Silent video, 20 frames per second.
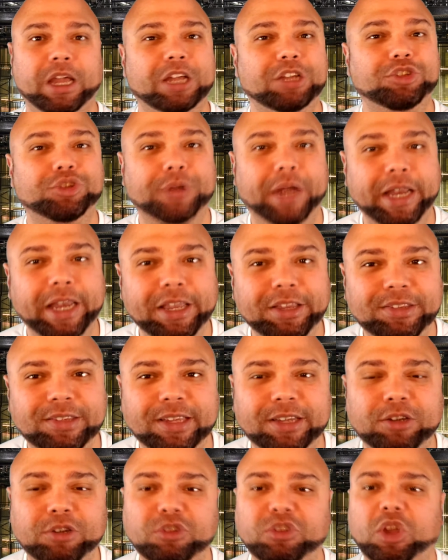training
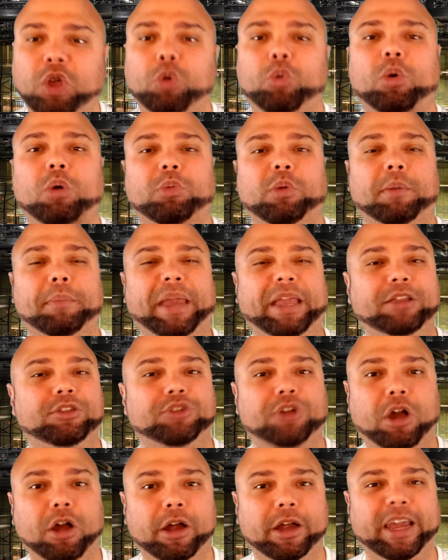centers will remain
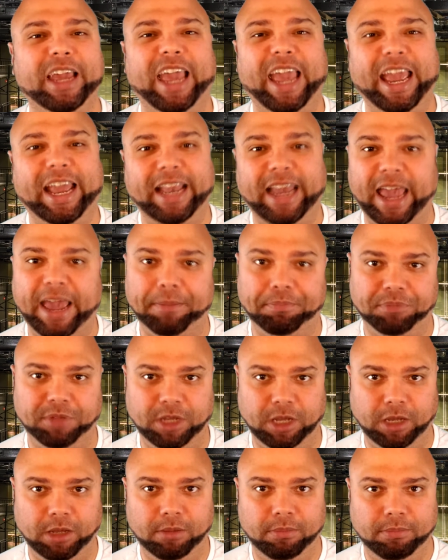dark and
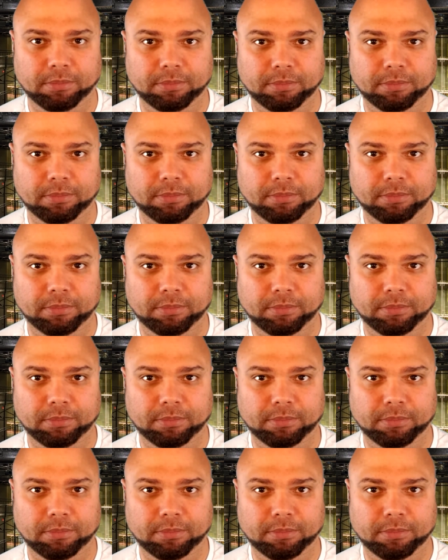empty.